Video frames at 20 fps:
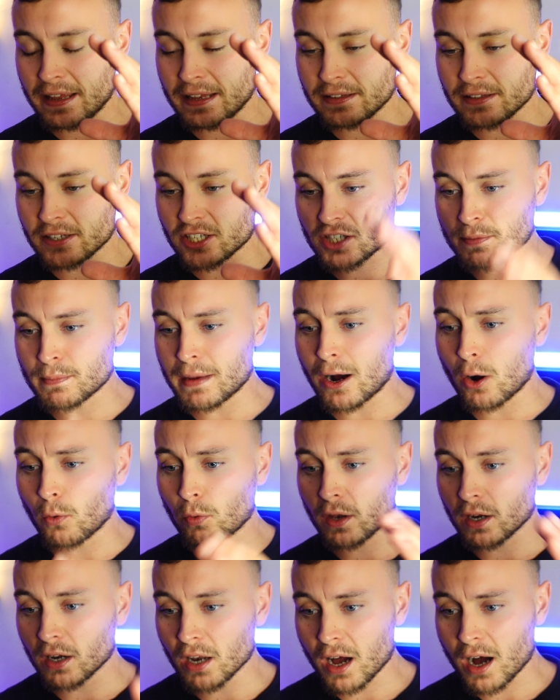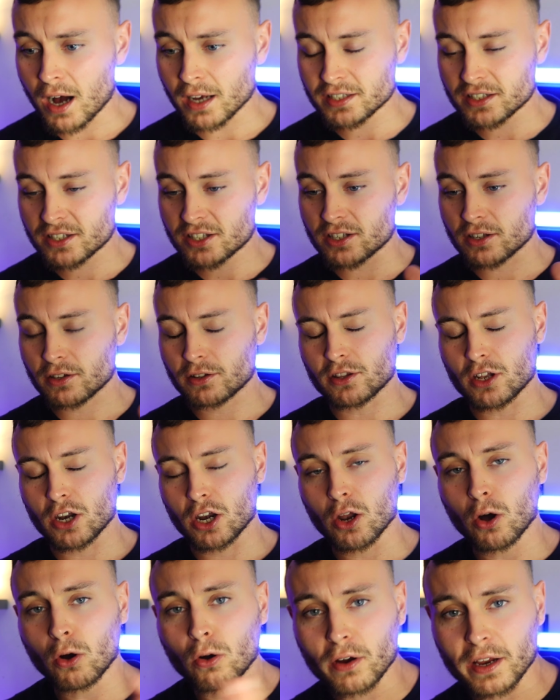smell that lasts the
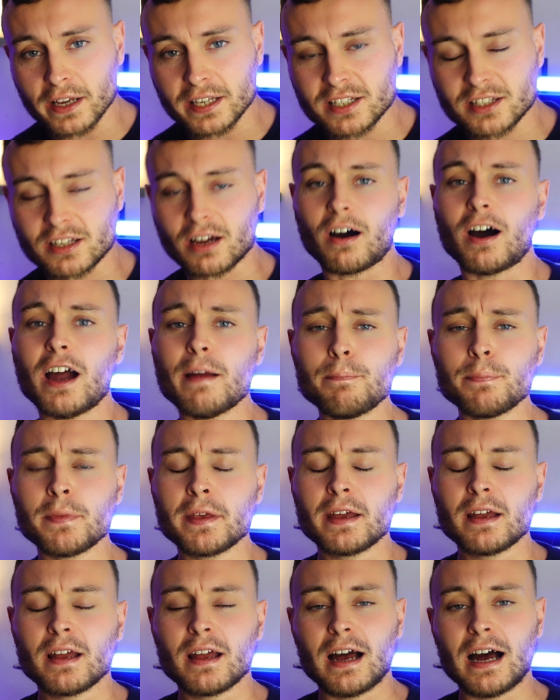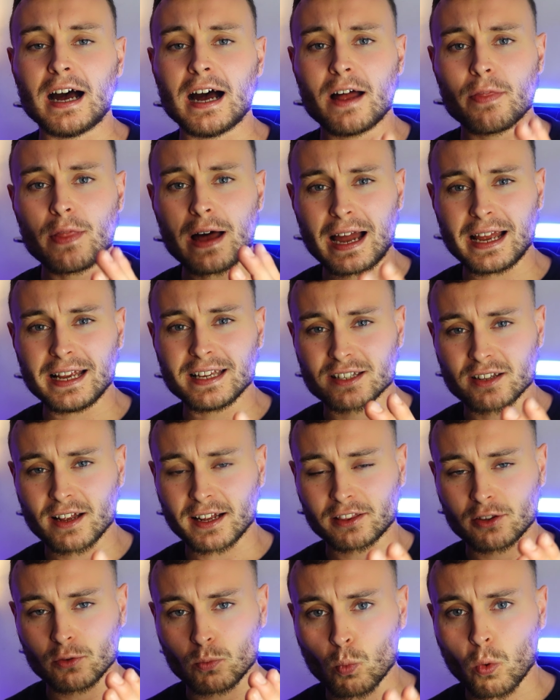longest time. That is
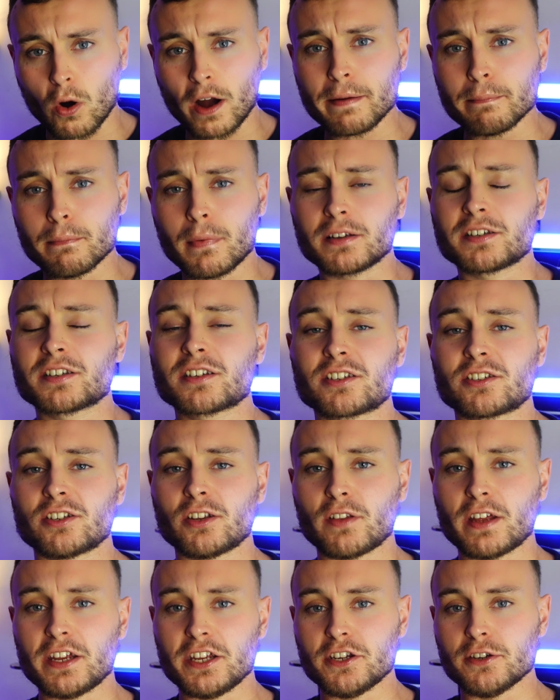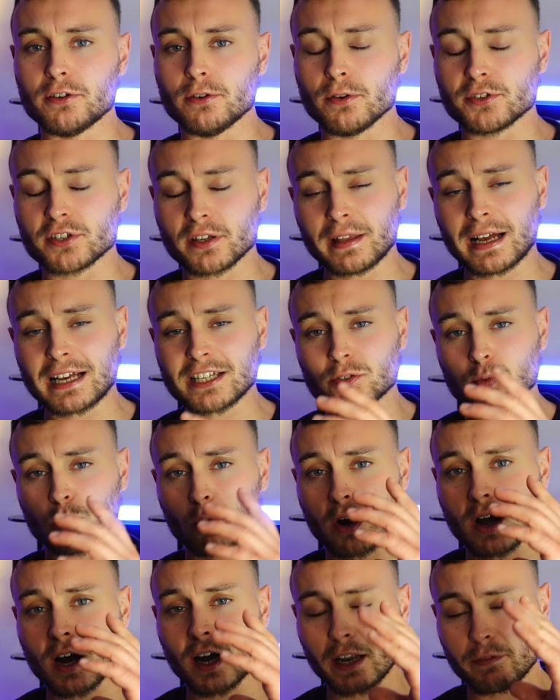like the white musks that they use, and that's
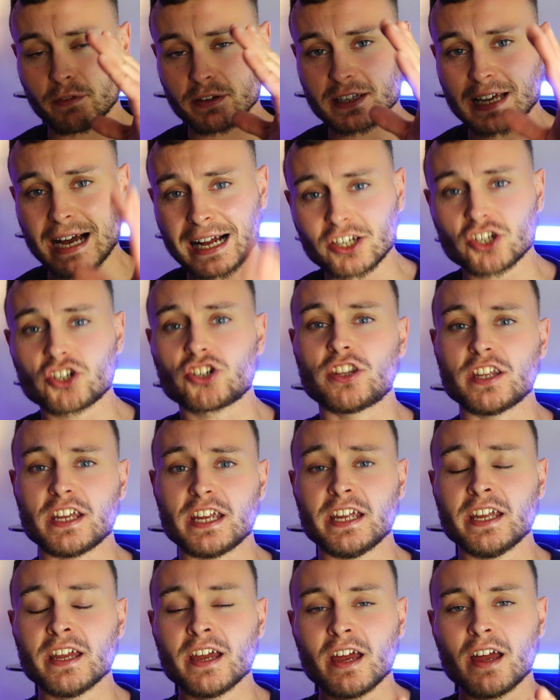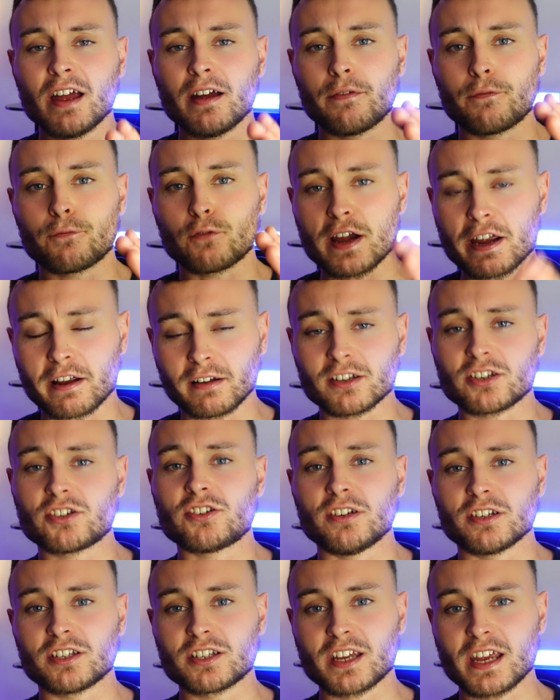what kind of attach the fragrance to
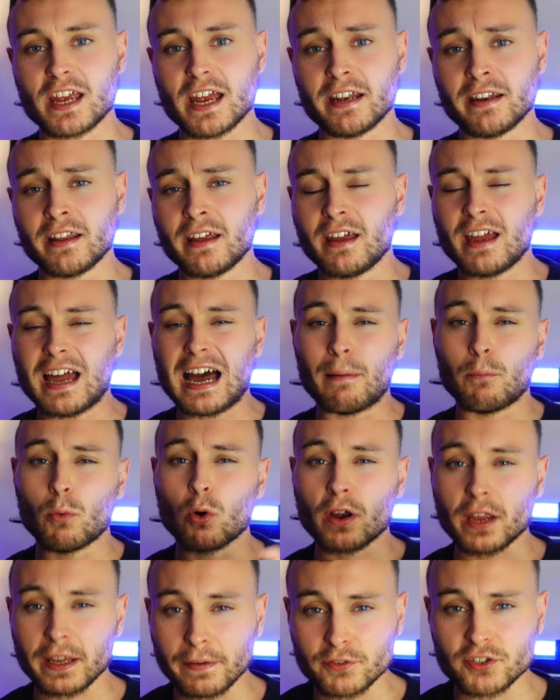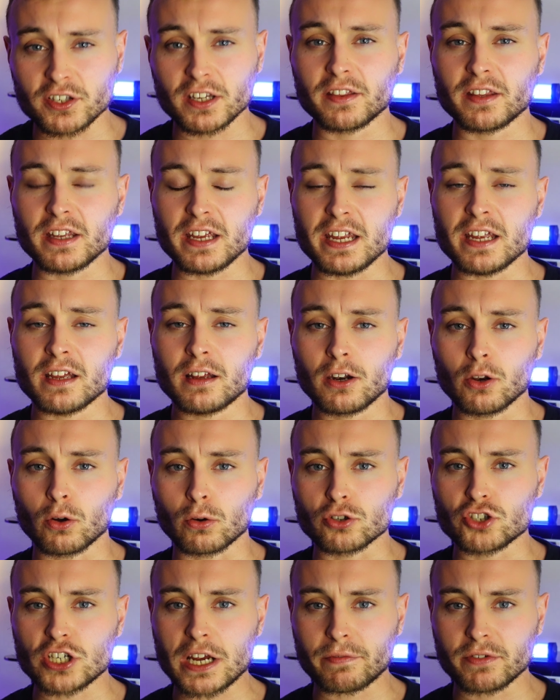your skin and what gives it the
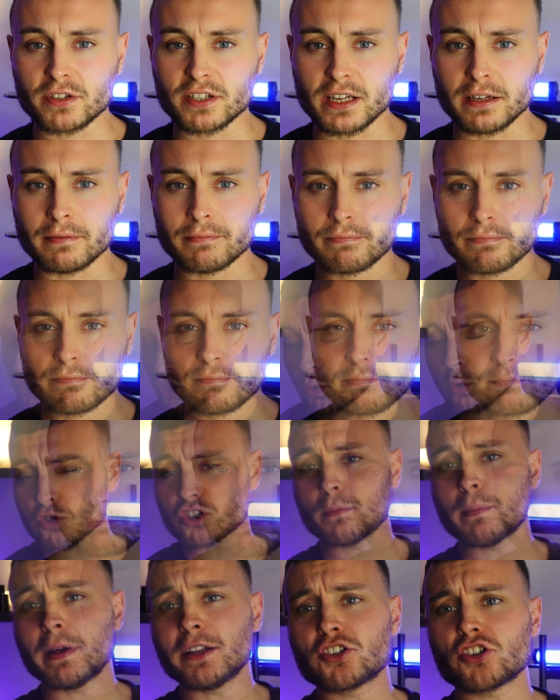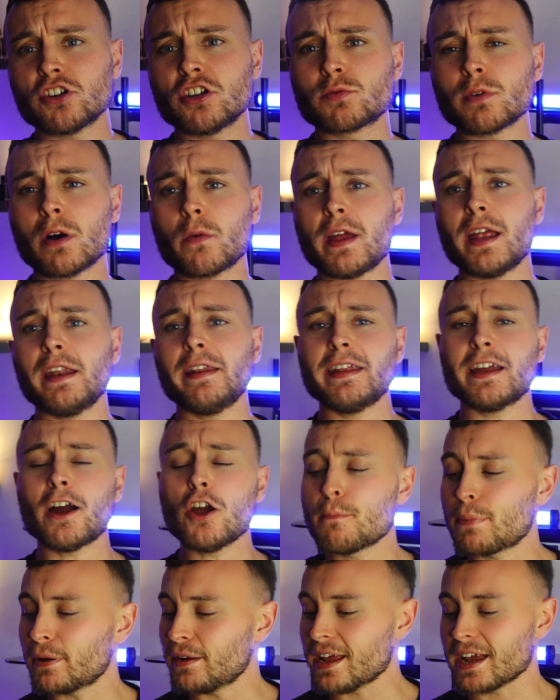longevity. I should also mention as well that in the
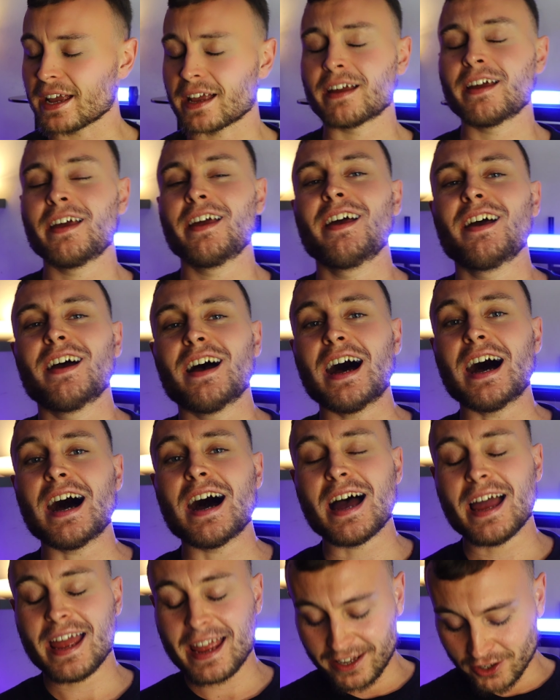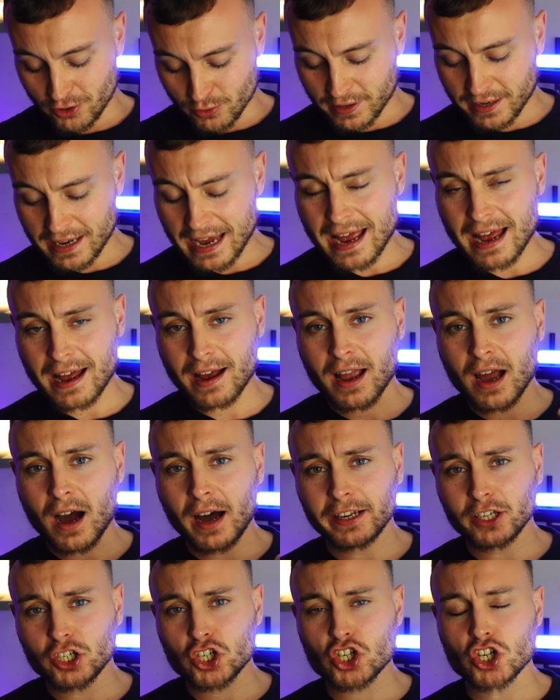opening you get a
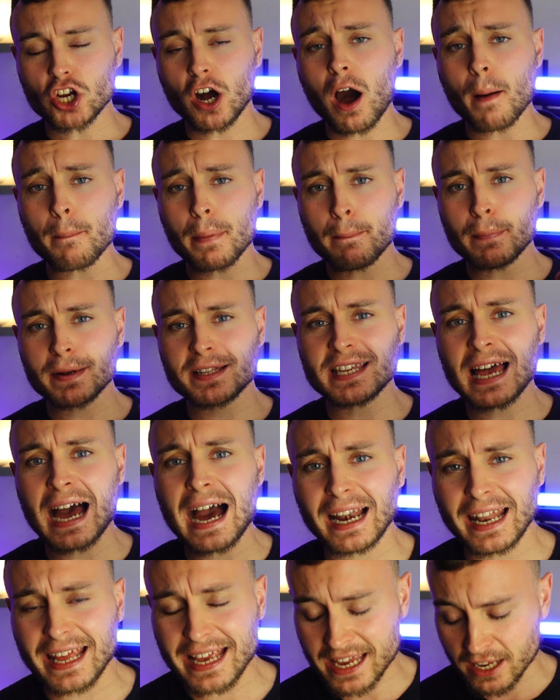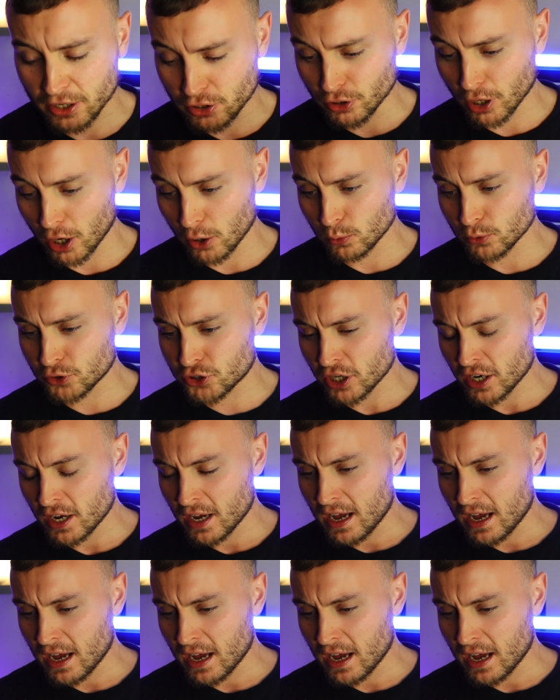kind of sharp metallic note